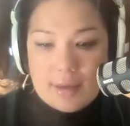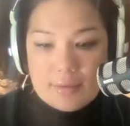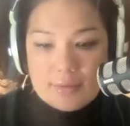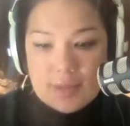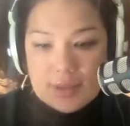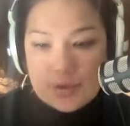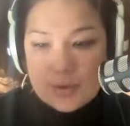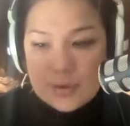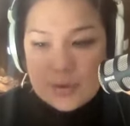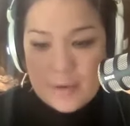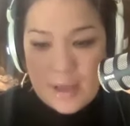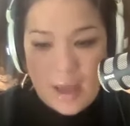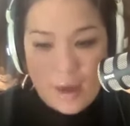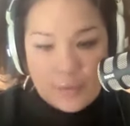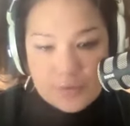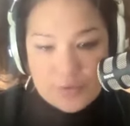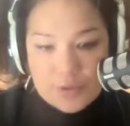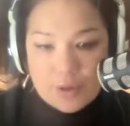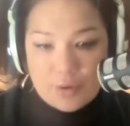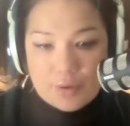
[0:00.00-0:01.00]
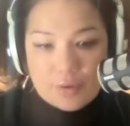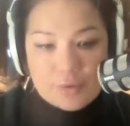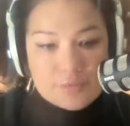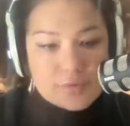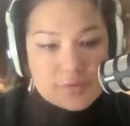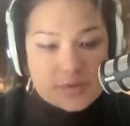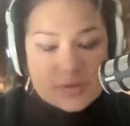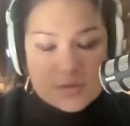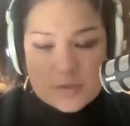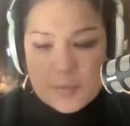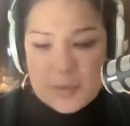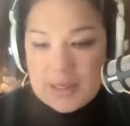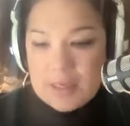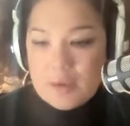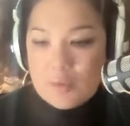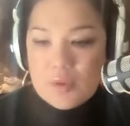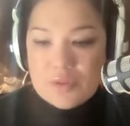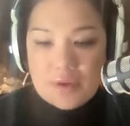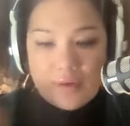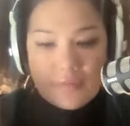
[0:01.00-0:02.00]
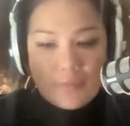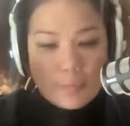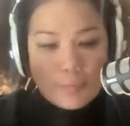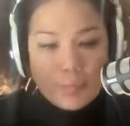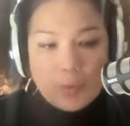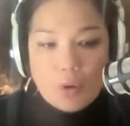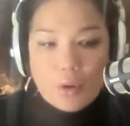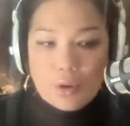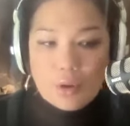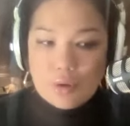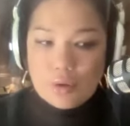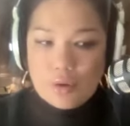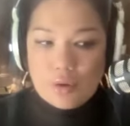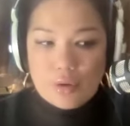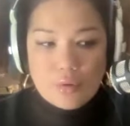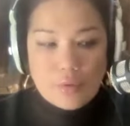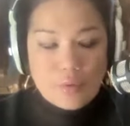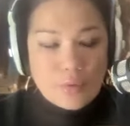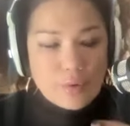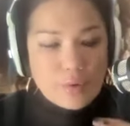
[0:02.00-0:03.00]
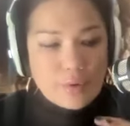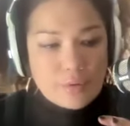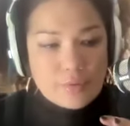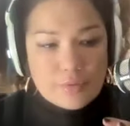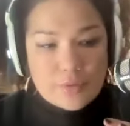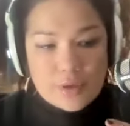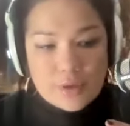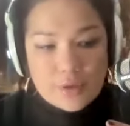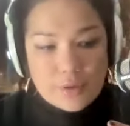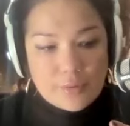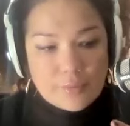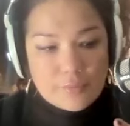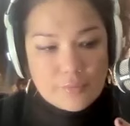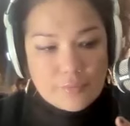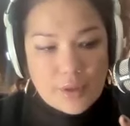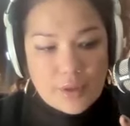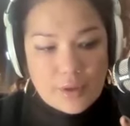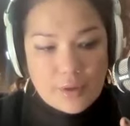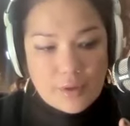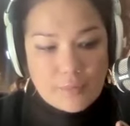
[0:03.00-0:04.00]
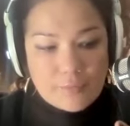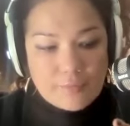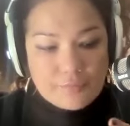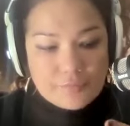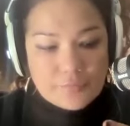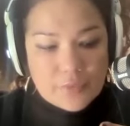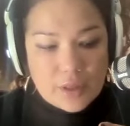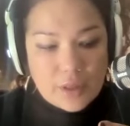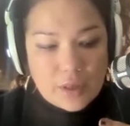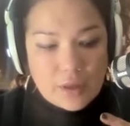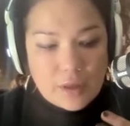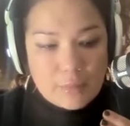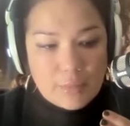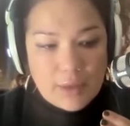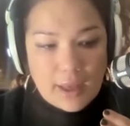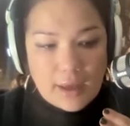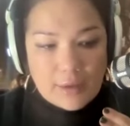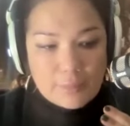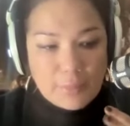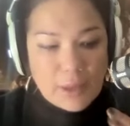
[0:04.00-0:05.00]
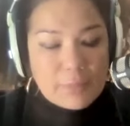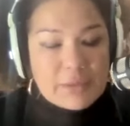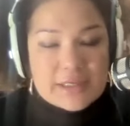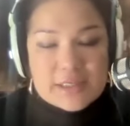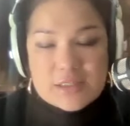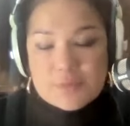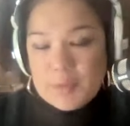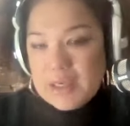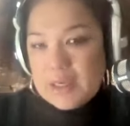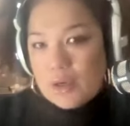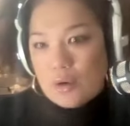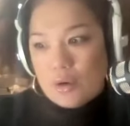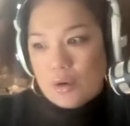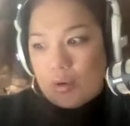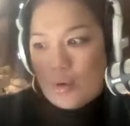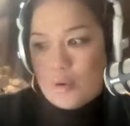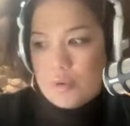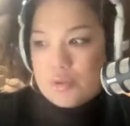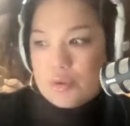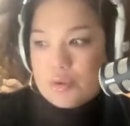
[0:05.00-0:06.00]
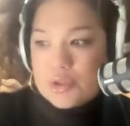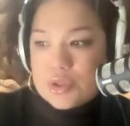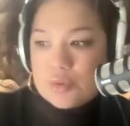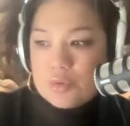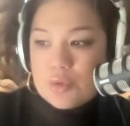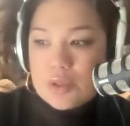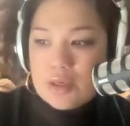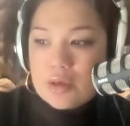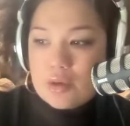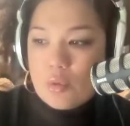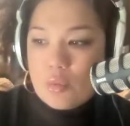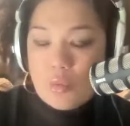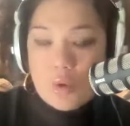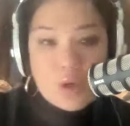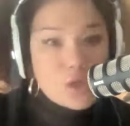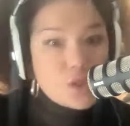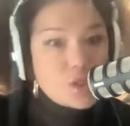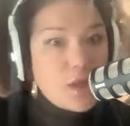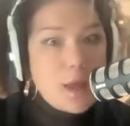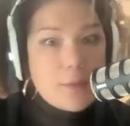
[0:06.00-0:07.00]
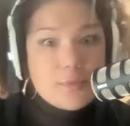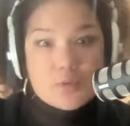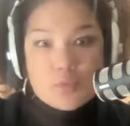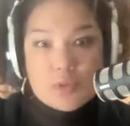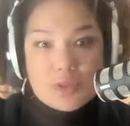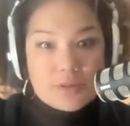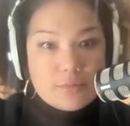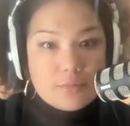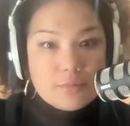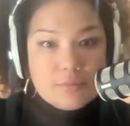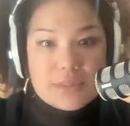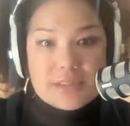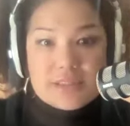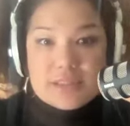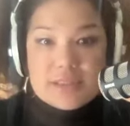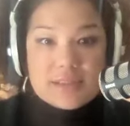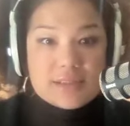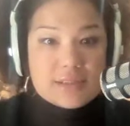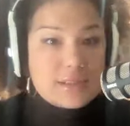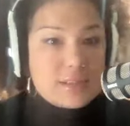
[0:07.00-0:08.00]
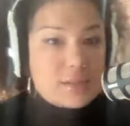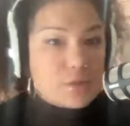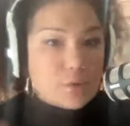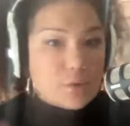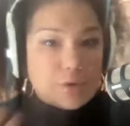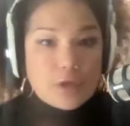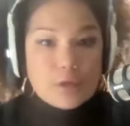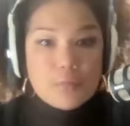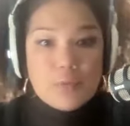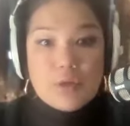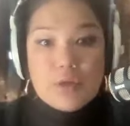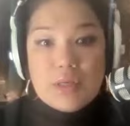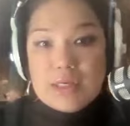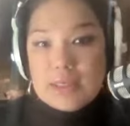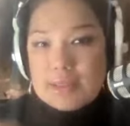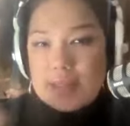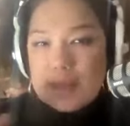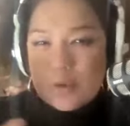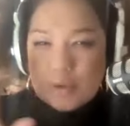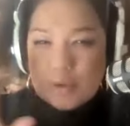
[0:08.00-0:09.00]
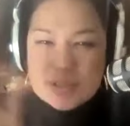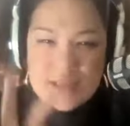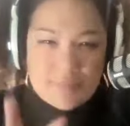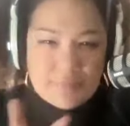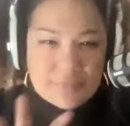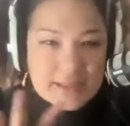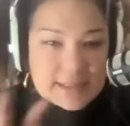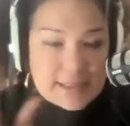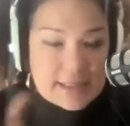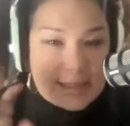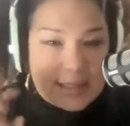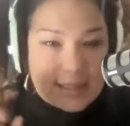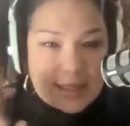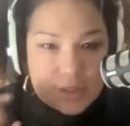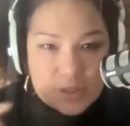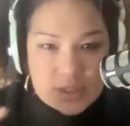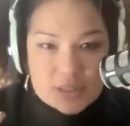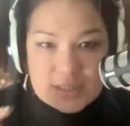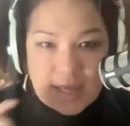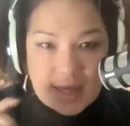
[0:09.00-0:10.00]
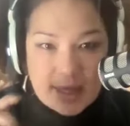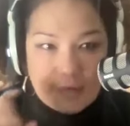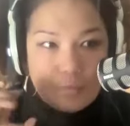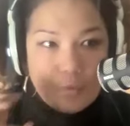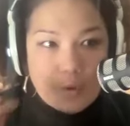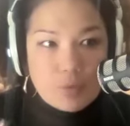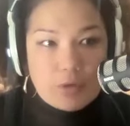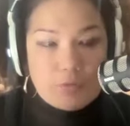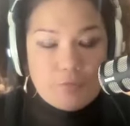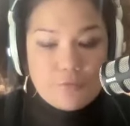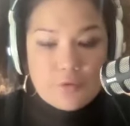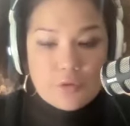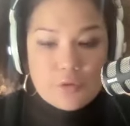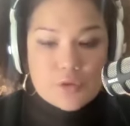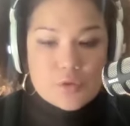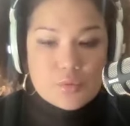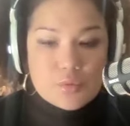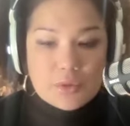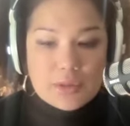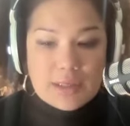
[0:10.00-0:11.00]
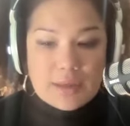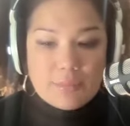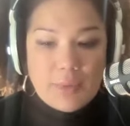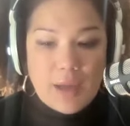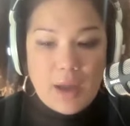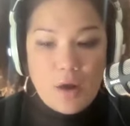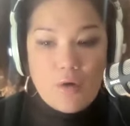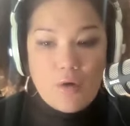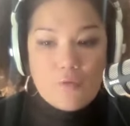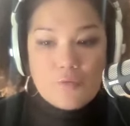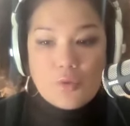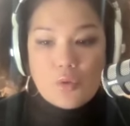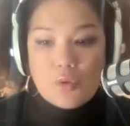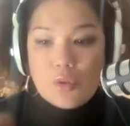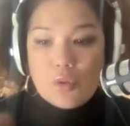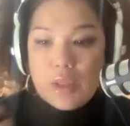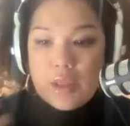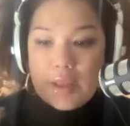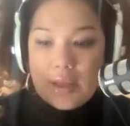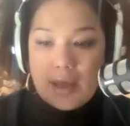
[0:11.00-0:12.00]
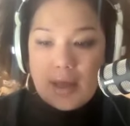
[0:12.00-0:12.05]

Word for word: that are out there speaking, whether they have a book or or they're um, um, a public speaker or they're doing workshops with businesses or a community leader or something, just kind of where we feel it's really powerful.